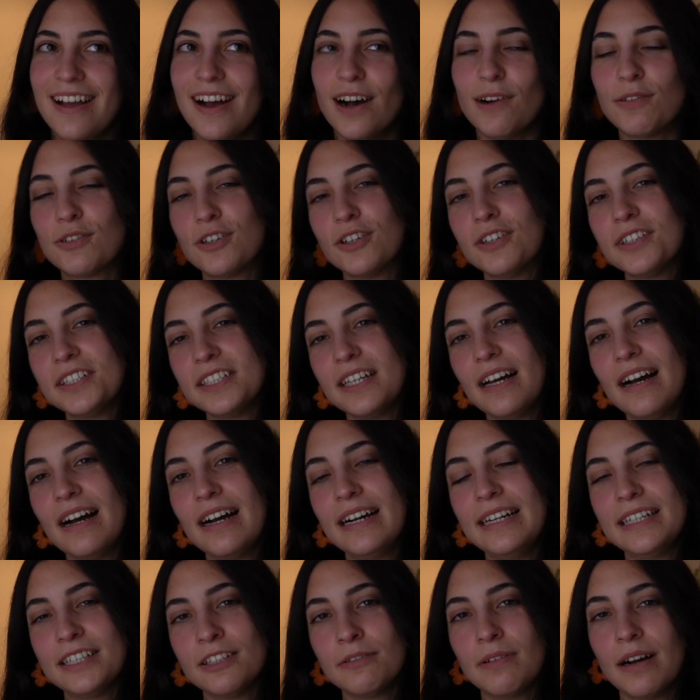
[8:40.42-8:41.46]
of course
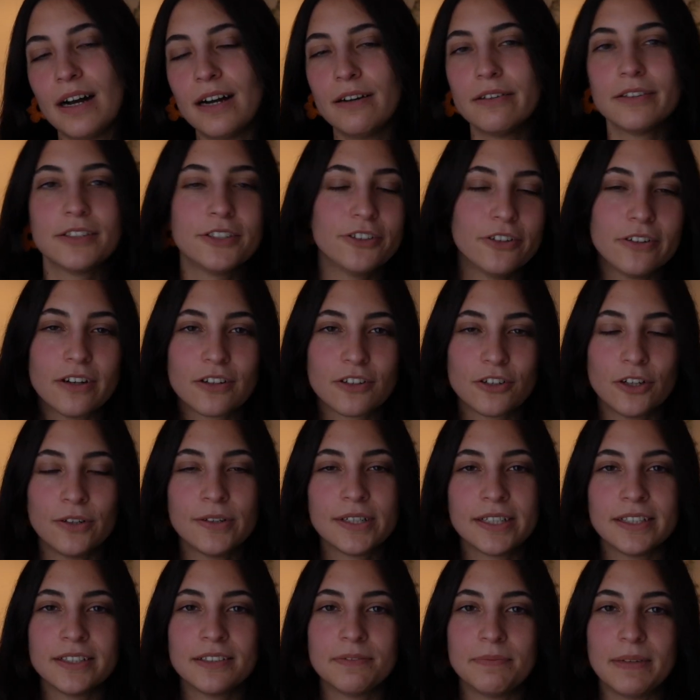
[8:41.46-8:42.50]
I somehow
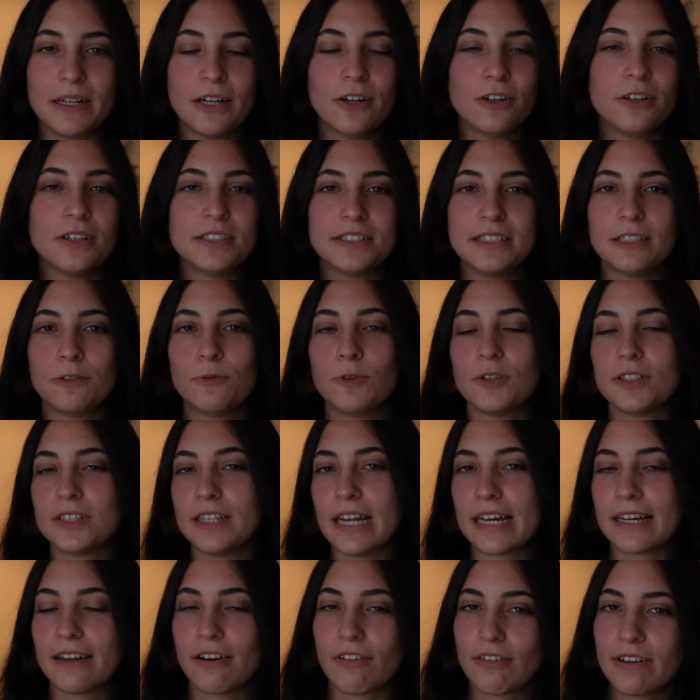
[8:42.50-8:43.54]
sugarcoated because it was
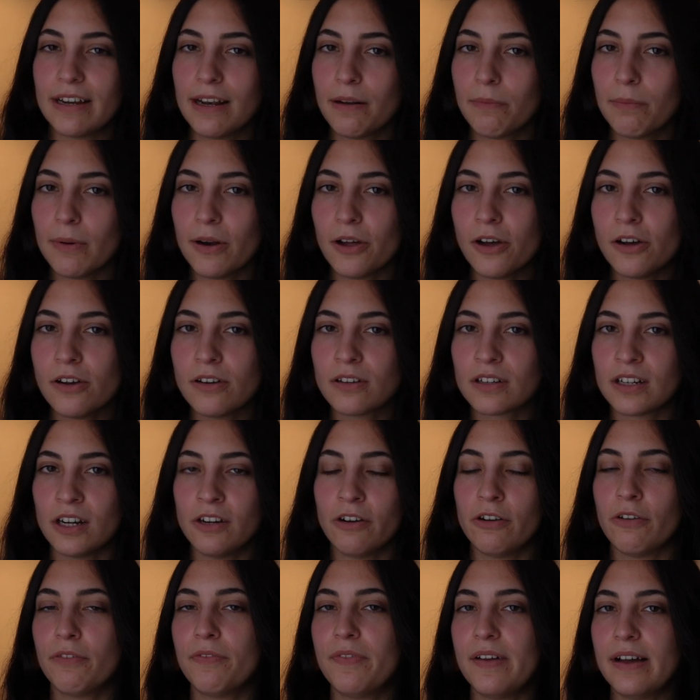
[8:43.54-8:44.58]
like a real blog and
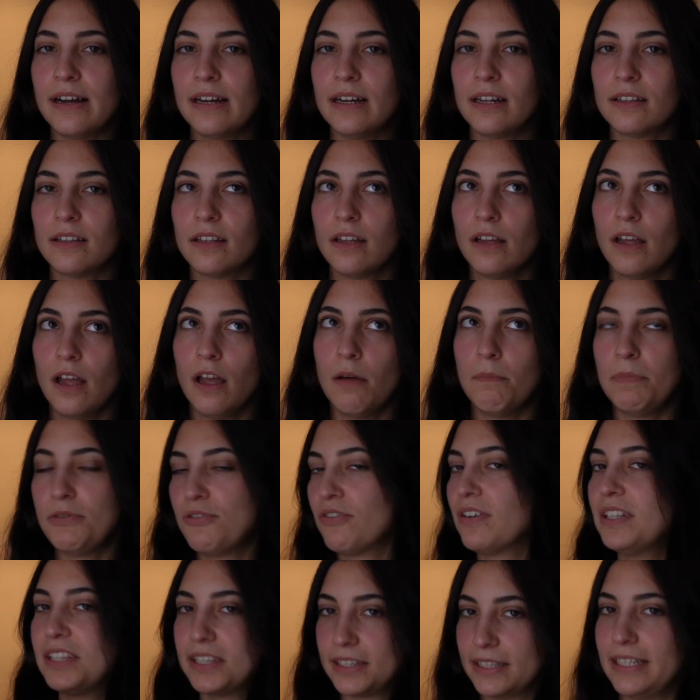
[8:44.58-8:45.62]
all of that, but you
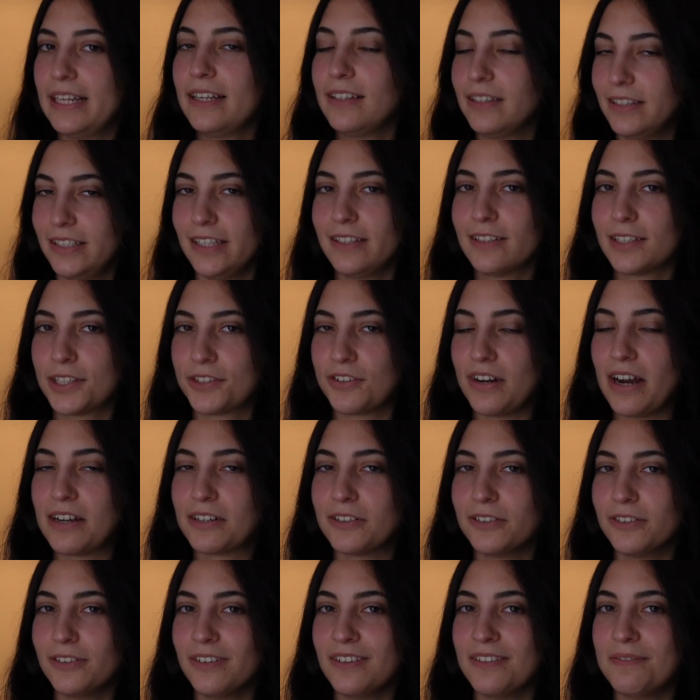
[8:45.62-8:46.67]
can still see the
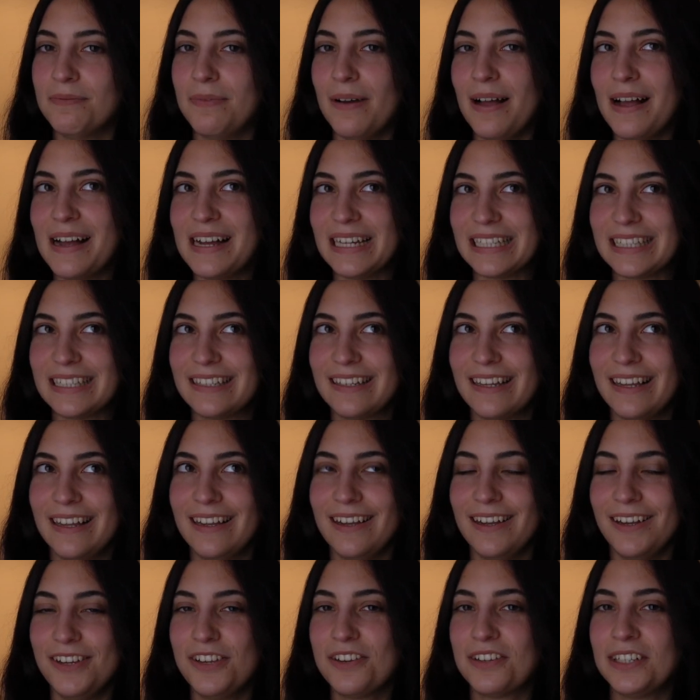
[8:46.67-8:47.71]
struggle, but
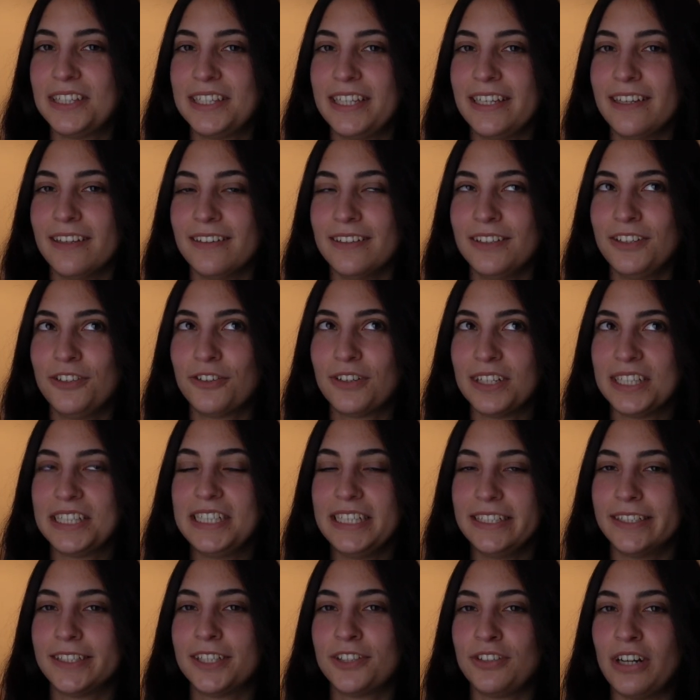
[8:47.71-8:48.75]
you can
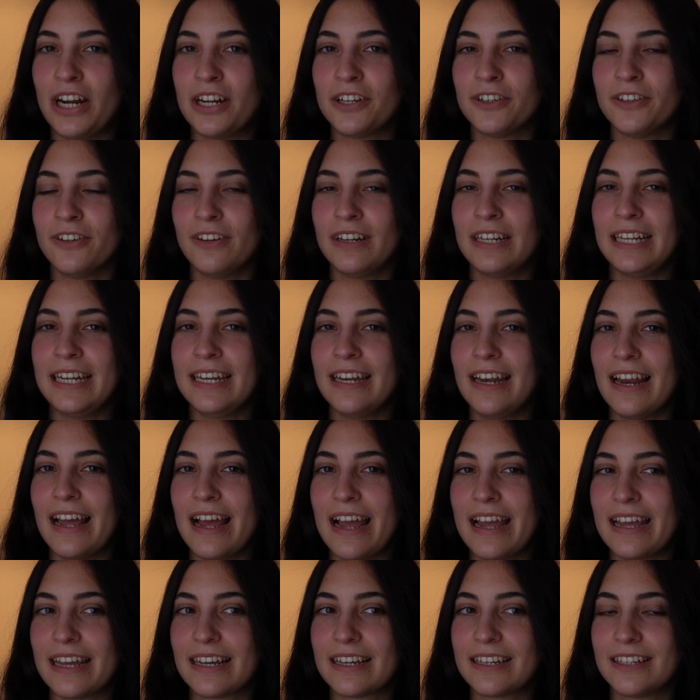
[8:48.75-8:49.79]
see the struggle in
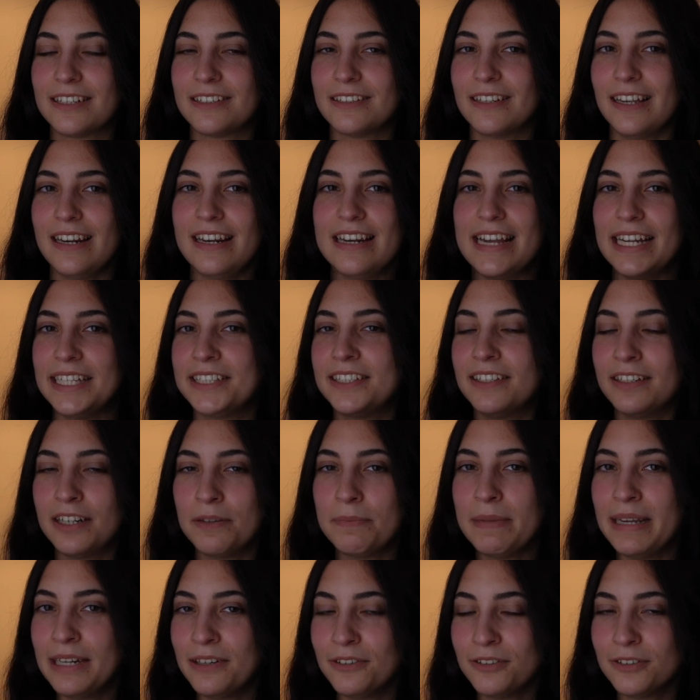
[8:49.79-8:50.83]
like less than a
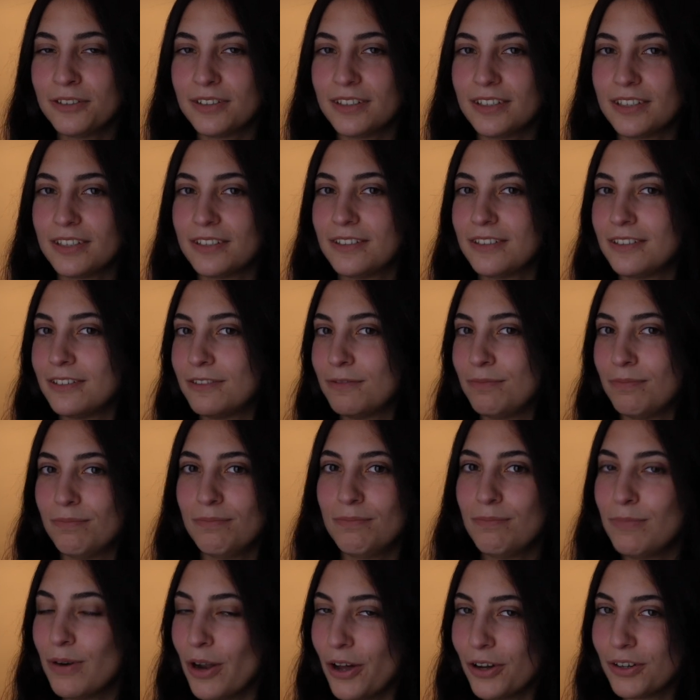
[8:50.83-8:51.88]
minute
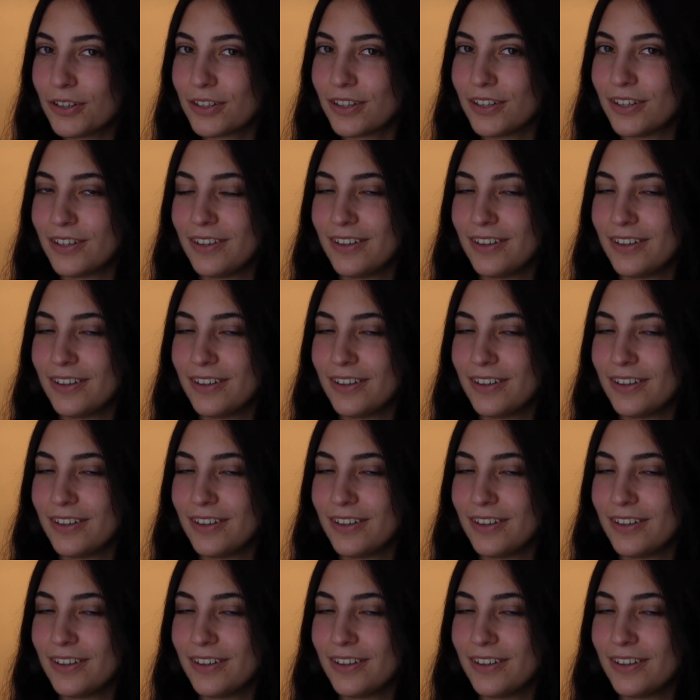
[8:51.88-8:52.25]
blog.